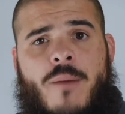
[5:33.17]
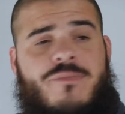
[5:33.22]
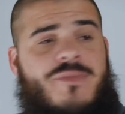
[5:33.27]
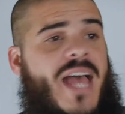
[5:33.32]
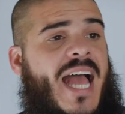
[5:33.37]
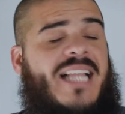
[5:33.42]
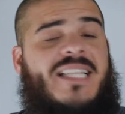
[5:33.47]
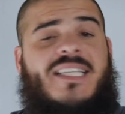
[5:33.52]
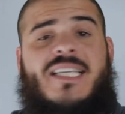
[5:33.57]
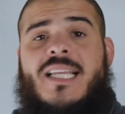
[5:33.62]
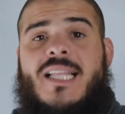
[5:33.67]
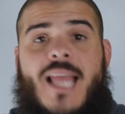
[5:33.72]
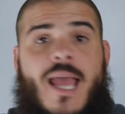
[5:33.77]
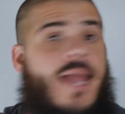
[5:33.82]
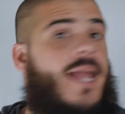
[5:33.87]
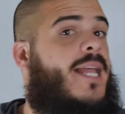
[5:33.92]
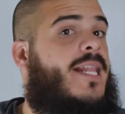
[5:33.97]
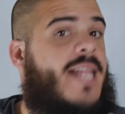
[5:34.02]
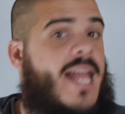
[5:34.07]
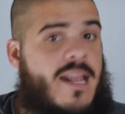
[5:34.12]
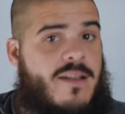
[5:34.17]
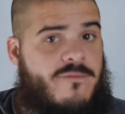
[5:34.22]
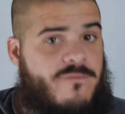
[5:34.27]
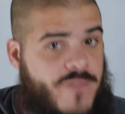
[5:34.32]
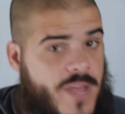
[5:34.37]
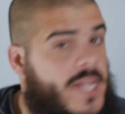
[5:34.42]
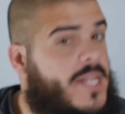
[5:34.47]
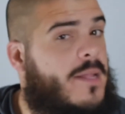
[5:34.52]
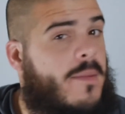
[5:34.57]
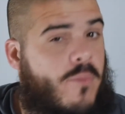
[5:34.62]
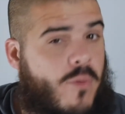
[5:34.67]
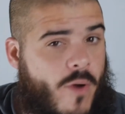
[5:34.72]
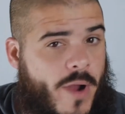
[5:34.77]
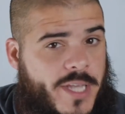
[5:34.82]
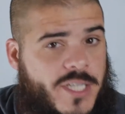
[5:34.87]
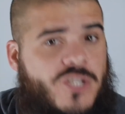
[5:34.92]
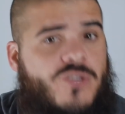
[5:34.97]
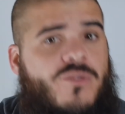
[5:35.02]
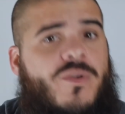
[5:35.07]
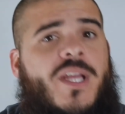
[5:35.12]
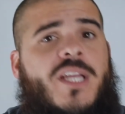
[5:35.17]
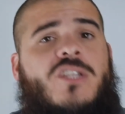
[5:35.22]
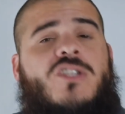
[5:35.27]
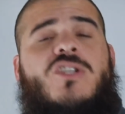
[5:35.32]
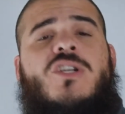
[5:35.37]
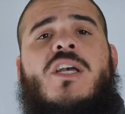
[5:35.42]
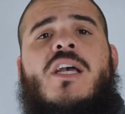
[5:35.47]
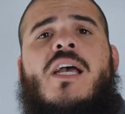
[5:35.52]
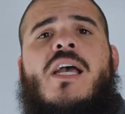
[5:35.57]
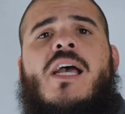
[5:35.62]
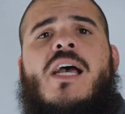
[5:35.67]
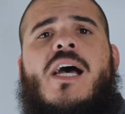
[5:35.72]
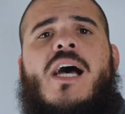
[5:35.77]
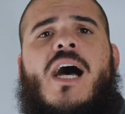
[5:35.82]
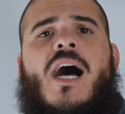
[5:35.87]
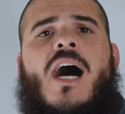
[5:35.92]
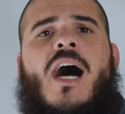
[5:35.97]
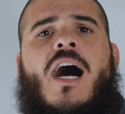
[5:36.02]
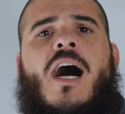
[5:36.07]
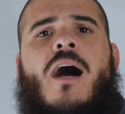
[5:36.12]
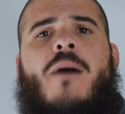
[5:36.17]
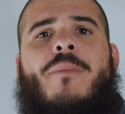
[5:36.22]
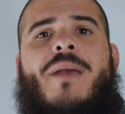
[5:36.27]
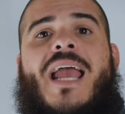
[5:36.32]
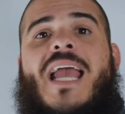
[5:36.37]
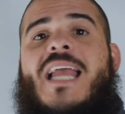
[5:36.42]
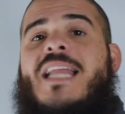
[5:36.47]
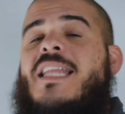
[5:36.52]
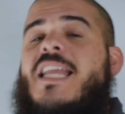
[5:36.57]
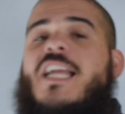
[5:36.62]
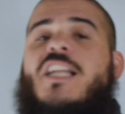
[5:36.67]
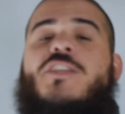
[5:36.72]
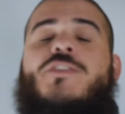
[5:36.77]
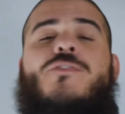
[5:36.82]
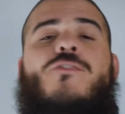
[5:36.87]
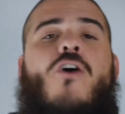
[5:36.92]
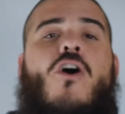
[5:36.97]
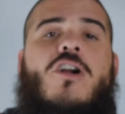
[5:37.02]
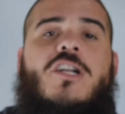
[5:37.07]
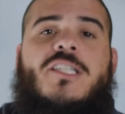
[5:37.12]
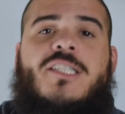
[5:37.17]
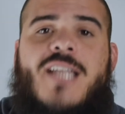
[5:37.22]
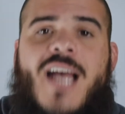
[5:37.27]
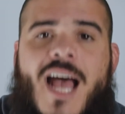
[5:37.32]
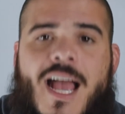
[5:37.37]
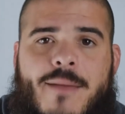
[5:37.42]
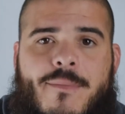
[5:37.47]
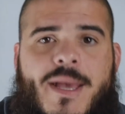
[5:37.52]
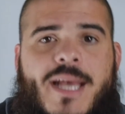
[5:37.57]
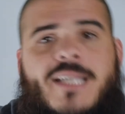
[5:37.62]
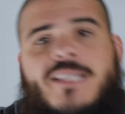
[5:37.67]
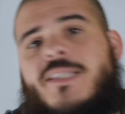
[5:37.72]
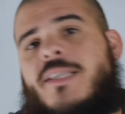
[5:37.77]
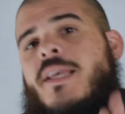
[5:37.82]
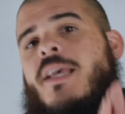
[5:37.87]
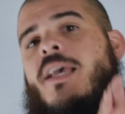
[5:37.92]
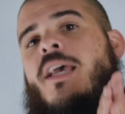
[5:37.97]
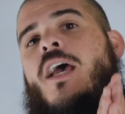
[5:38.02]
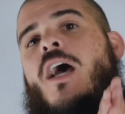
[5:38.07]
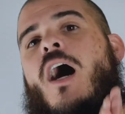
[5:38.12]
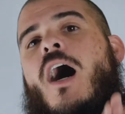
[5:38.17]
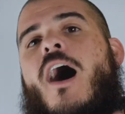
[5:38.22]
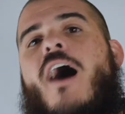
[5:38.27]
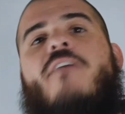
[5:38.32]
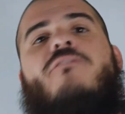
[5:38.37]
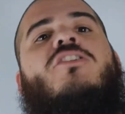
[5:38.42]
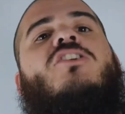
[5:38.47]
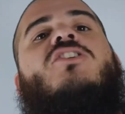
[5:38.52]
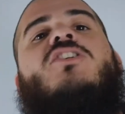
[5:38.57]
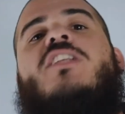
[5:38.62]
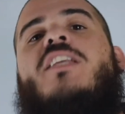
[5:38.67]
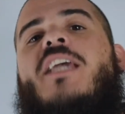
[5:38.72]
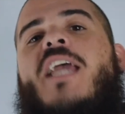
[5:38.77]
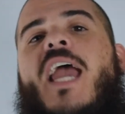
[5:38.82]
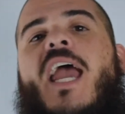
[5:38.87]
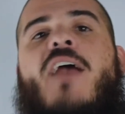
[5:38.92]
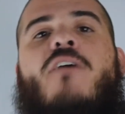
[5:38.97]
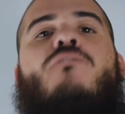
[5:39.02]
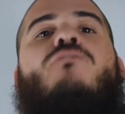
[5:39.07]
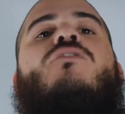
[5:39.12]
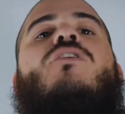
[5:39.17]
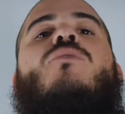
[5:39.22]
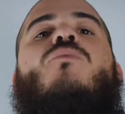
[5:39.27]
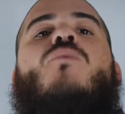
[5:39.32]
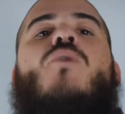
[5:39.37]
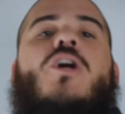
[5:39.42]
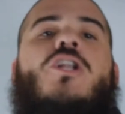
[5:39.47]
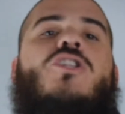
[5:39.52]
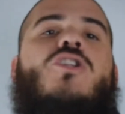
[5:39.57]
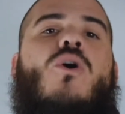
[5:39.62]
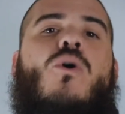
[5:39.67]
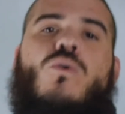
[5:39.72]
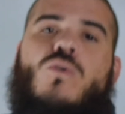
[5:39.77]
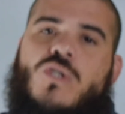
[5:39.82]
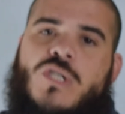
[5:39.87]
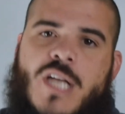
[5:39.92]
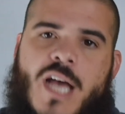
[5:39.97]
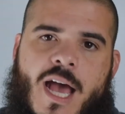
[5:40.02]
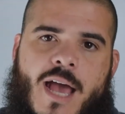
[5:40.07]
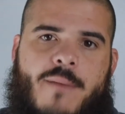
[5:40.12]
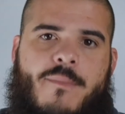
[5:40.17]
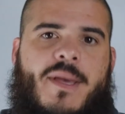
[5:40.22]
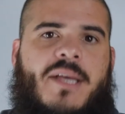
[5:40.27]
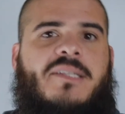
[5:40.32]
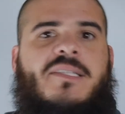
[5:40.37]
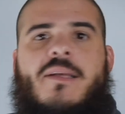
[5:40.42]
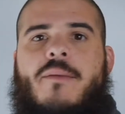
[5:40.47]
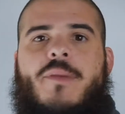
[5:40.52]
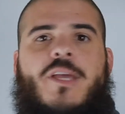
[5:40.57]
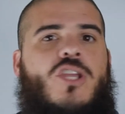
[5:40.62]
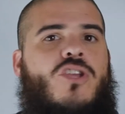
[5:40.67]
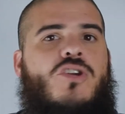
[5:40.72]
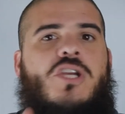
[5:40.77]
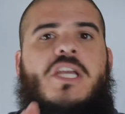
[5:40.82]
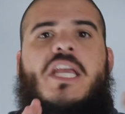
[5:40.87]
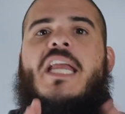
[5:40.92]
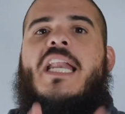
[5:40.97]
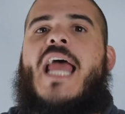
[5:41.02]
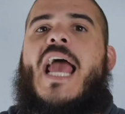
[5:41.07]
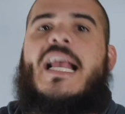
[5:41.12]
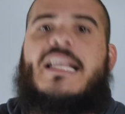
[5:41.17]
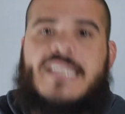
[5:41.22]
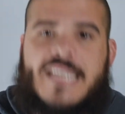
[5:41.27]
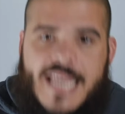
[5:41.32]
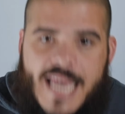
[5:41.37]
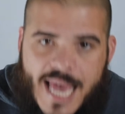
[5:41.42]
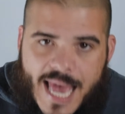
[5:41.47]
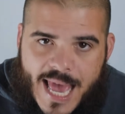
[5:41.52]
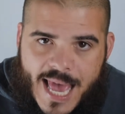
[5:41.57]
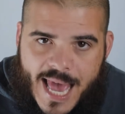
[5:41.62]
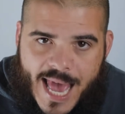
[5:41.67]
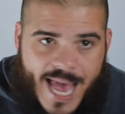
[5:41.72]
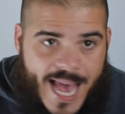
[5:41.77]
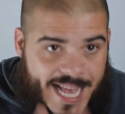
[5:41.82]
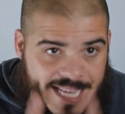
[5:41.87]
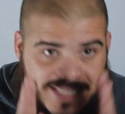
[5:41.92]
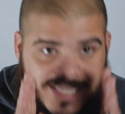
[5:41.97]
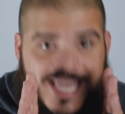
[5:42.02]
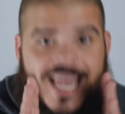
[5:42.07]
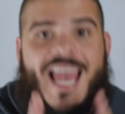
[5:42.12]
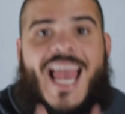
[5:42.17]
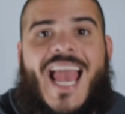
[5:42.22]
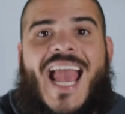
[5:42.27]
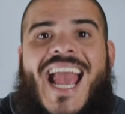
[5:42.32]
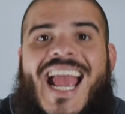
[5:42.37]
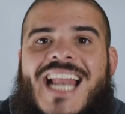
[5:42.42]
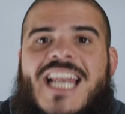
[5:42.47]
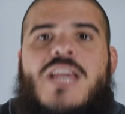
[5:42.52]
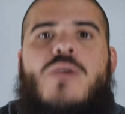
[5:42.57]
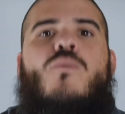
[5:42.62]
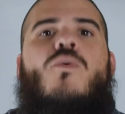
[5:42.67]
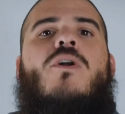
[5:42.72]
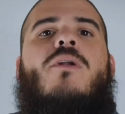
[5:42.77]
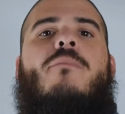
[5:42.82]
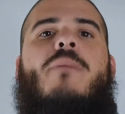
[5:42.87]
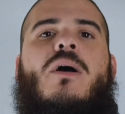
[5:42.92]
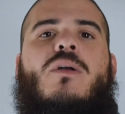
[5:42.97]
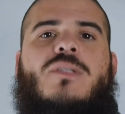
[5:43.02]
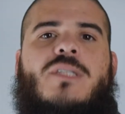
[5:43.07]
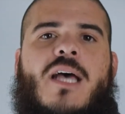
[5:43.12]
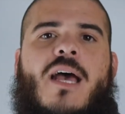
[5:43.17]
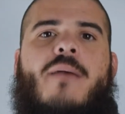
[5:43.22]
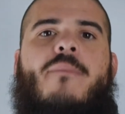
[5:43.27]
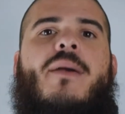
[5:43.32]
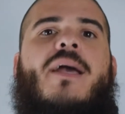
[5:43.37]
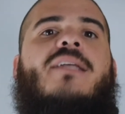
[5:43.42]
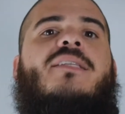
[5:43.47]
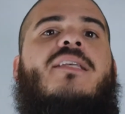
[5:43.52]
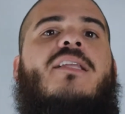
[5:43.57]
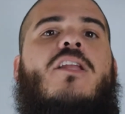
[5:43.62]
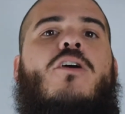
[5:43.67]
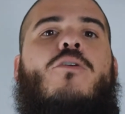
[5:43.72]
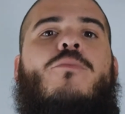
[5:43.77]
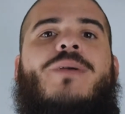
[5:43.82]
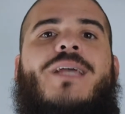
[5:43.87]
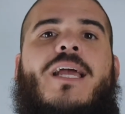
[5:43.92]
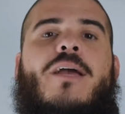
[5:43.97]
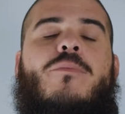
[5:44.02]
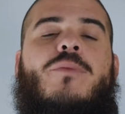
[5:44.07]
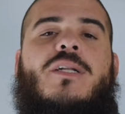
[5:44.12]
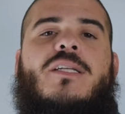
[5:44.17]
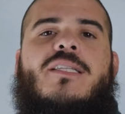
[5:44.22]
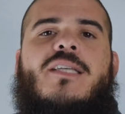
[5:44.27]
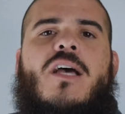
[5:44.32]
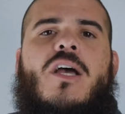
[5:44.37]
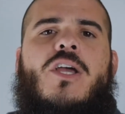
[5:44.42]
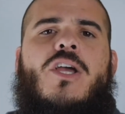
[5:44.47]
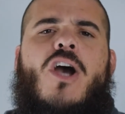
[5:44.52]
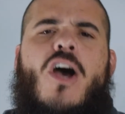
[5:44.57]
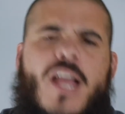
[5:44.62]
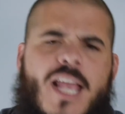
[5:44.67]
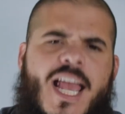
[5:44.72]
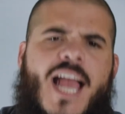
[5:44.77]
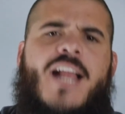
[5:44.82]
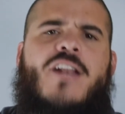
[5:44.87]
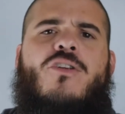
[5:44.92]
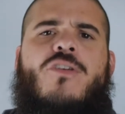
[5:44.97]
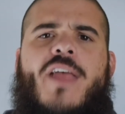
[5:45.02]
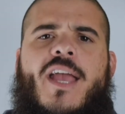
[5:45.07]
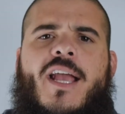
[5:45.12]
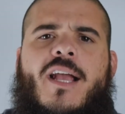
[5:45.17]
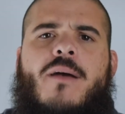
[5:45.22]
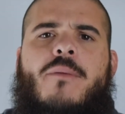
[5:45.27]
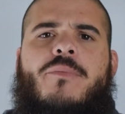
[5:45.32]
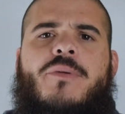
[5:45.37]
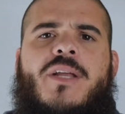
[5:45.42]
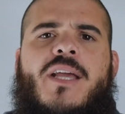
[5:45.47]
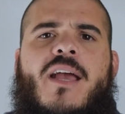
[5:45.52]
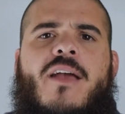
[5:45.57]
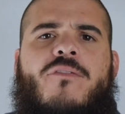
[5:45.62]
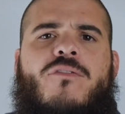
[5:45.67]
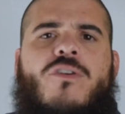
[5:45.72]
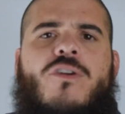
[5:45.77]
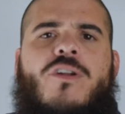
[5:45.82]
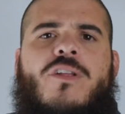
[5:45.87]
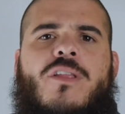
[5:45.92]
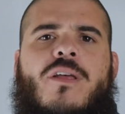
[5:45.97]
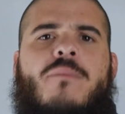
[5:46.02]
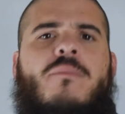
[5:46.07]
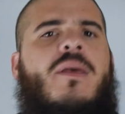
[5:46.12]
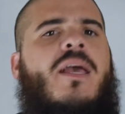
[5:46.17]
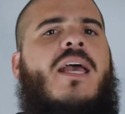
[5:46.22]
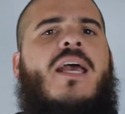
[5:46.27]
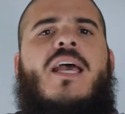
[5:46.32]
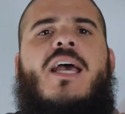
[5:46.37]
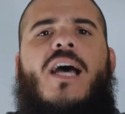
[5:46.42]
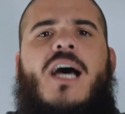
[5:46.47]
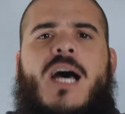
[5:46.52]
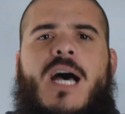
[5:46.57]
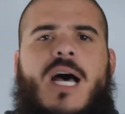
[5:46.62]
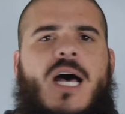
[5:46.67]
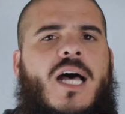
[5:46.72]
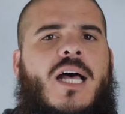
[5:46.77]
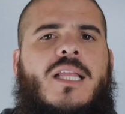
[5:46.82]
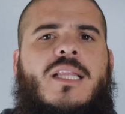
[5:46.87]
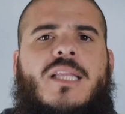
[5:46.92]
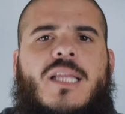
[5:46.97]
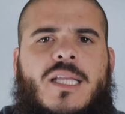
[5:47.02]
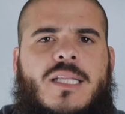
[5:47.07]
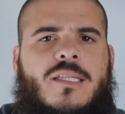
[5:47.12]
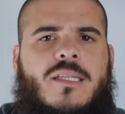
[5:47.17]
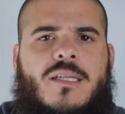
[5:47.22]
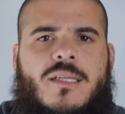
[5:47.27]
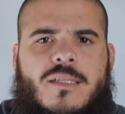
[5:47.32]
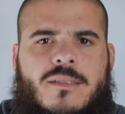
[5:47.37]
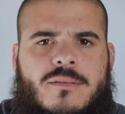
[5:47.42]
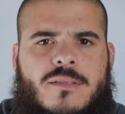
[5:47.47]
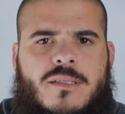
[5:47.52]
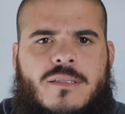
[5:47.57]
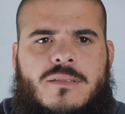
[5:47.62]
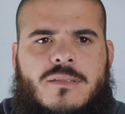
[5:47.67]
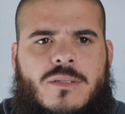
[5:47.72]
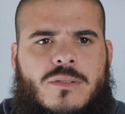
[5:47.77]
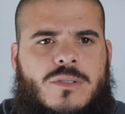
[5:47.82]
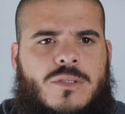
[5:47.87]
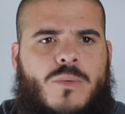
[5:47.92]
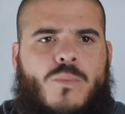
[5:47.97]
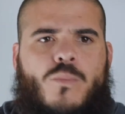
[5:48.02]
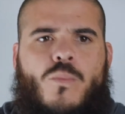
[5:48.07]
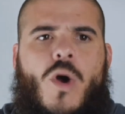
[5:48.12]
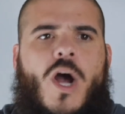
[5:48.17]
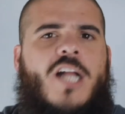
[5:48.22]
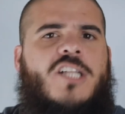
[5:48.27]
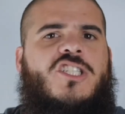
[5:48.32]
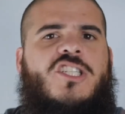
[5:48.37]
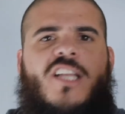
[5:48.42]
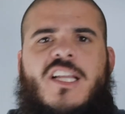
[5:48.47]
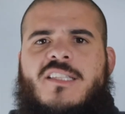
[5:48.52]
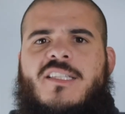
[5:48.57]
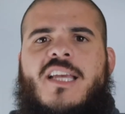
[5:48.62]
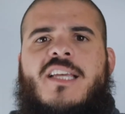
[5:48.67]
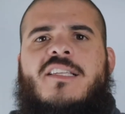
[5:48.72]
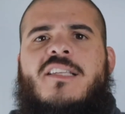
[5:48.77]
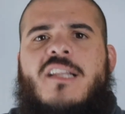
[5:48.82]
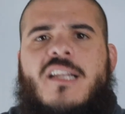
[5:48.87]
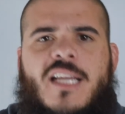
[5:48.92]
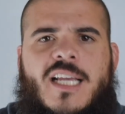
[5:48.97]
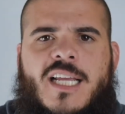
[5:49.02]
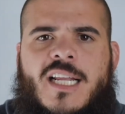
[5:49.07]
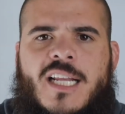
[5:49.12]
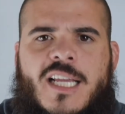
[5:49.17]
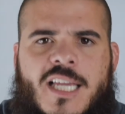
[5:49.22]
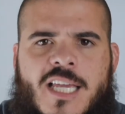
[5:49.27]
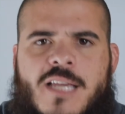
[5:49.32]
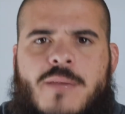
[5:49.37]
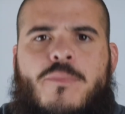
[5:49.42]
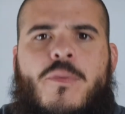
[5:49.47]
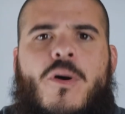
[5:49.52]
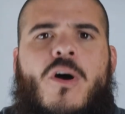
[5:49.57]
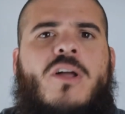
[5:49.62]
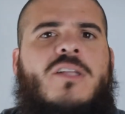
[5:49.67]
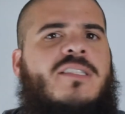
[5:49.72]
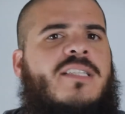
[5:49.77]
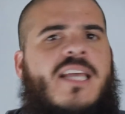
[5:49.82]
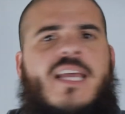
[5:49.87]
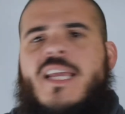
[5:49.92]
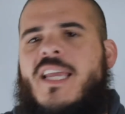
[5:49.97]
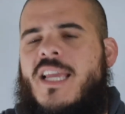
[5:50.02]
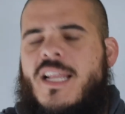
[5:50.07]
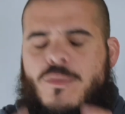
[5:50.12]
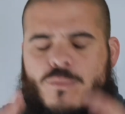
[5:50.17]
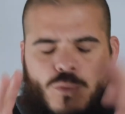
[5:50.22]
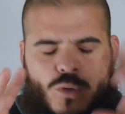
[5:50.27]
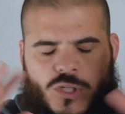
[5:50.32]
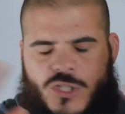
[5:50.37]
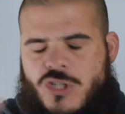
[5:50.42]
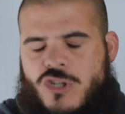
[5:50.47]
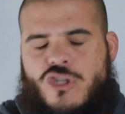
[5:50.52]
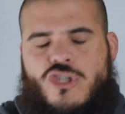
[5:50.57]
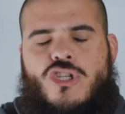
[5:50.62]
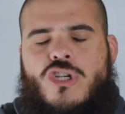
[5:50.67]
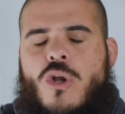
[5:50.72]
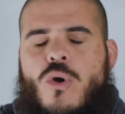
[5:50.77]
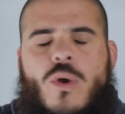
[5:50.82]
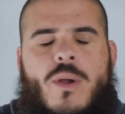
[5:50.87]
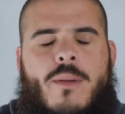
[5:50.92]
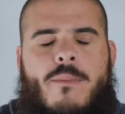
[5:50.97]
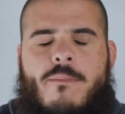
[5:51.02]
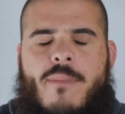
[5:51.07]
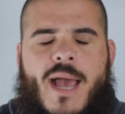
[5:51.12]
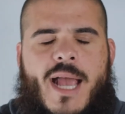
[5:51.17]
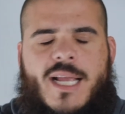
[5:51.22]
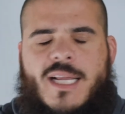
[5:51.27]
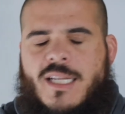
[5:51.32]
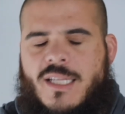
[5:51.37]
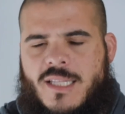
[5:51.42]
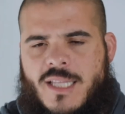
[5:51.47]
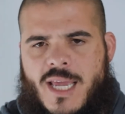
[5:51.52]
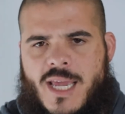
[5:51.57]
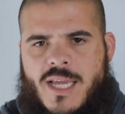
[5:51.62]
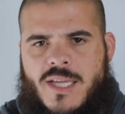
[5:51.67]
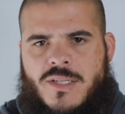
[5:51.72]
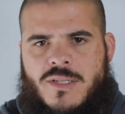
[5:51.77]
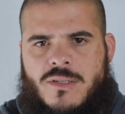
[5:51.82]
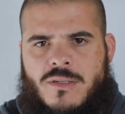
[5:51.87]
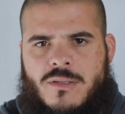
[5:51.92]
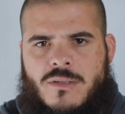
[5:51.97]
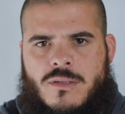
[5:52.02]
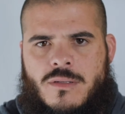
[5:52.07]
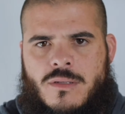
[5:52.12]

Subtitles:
That's in that Invicta price range. And then as far as Timex, obviously everyone knows Timex. I mean, you can ask anyone about Timex and they'll be able to tell you, oh yeah, I know that company, I've heard of them. The watch that takes a licking and keep on ticking was their slogan back in the days.